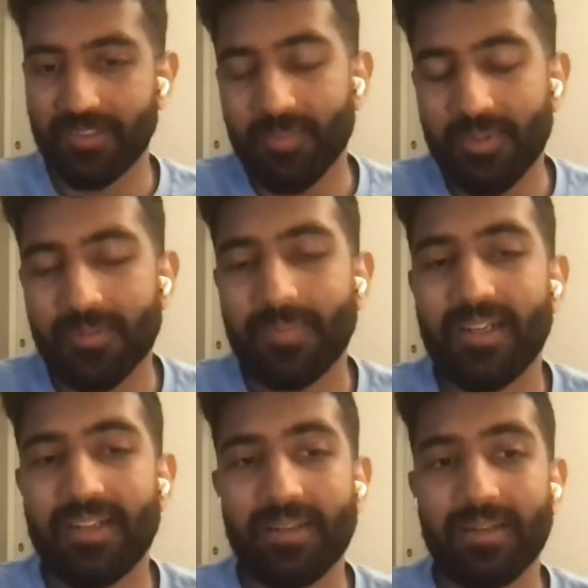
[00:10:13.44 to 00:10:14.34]
more
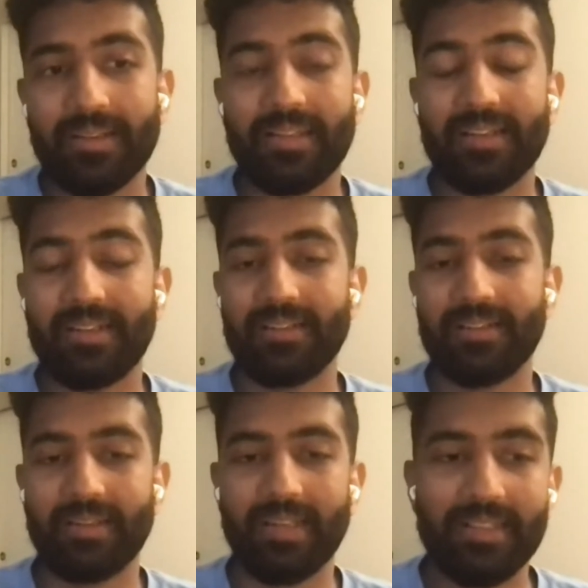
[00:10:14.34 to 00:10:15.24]
part
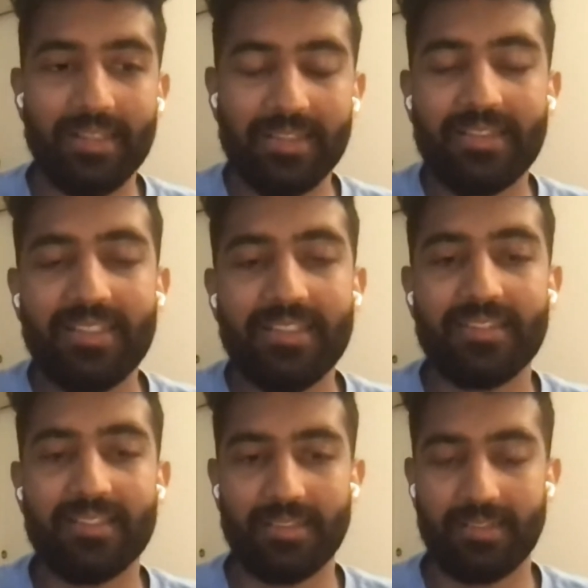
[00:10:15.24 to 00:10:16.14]
that in
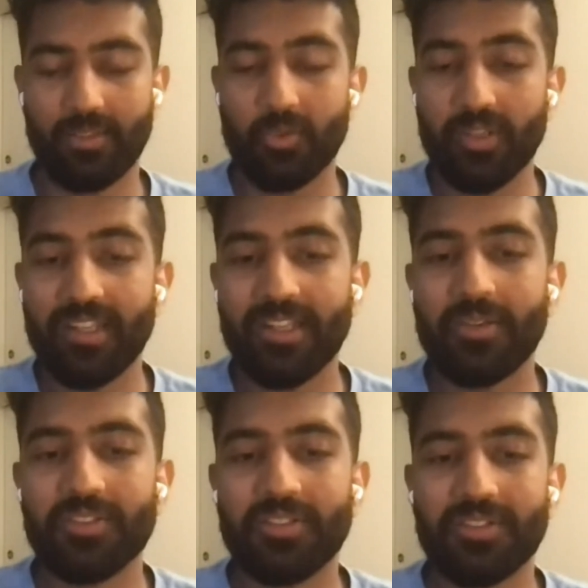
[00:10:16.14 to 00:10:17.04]
these coding
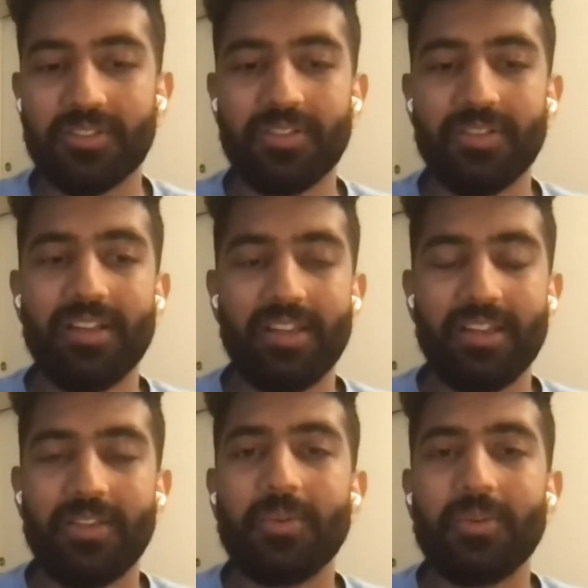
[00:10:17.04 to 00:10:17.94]
rounds also,
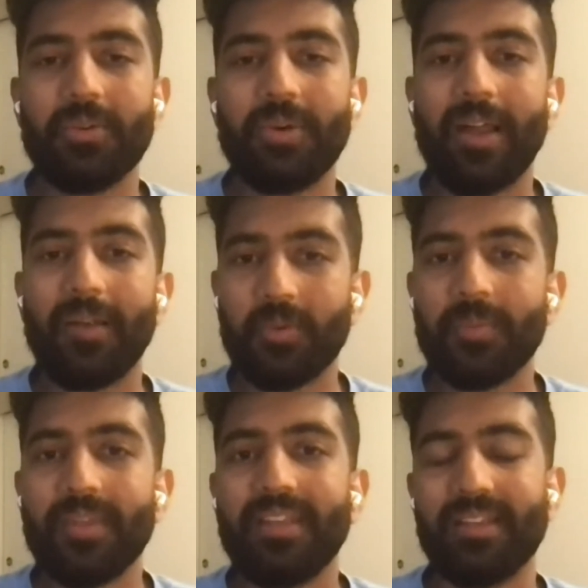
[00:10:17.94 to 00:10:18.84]
you have to
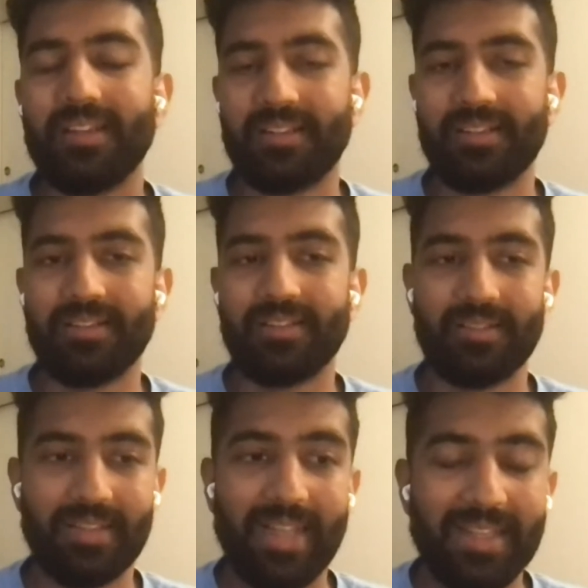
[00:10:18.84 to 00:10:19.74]
be
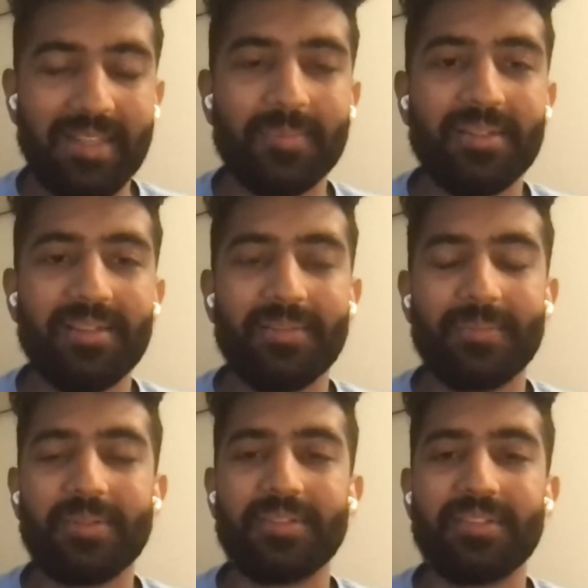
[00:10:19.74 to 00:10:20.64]
likable,
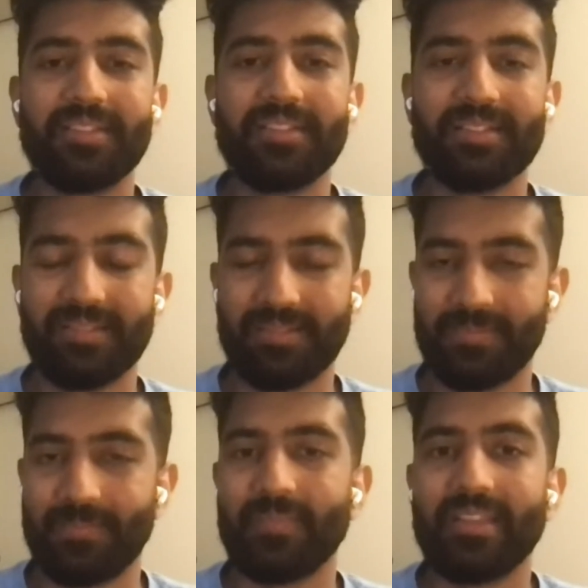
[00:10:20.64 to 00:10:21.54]
because
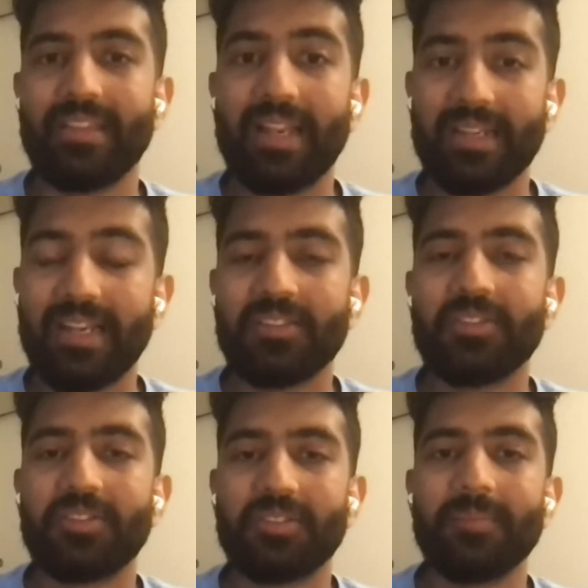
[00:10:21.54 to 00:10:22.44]
that is
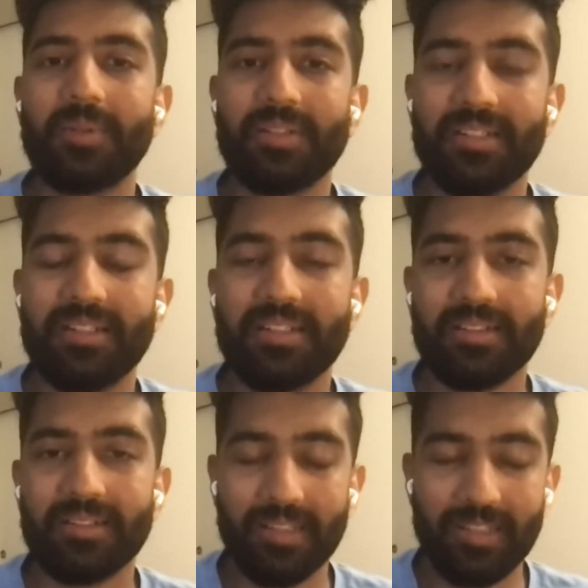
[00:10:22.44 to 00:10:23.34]
also important.
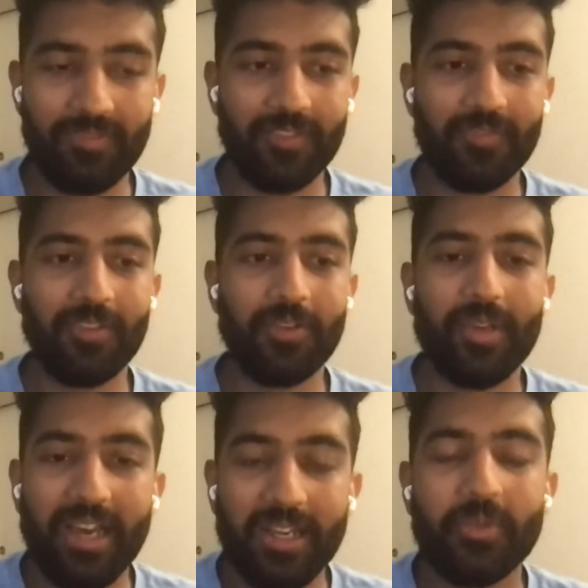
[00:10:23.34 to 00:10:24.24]
If you
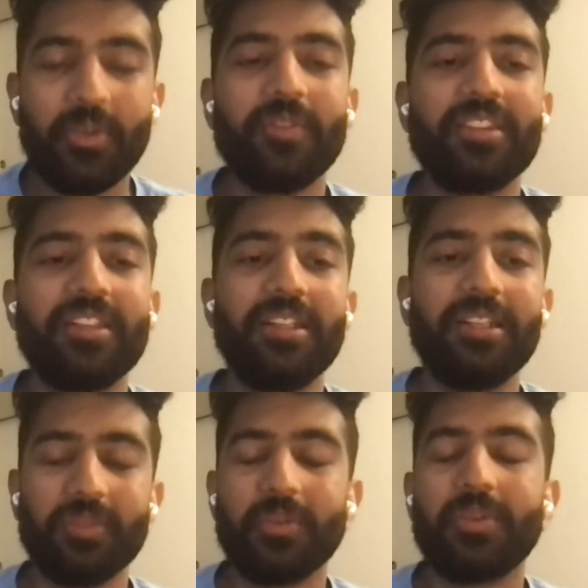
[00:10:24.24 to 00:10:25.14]
are arguing with the
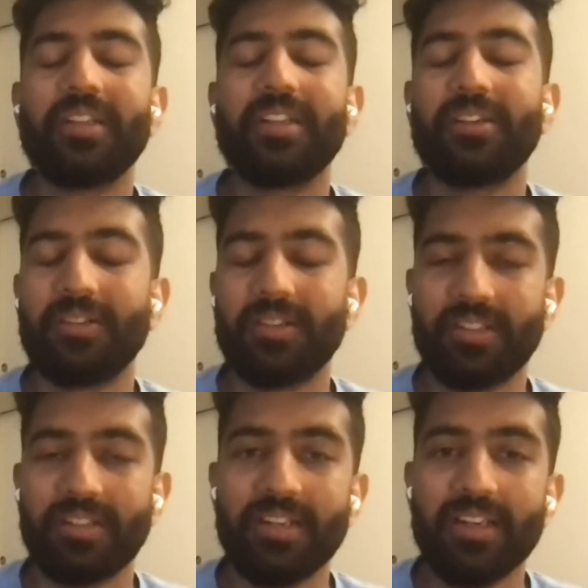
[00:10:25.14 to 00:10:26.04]
interviewer, or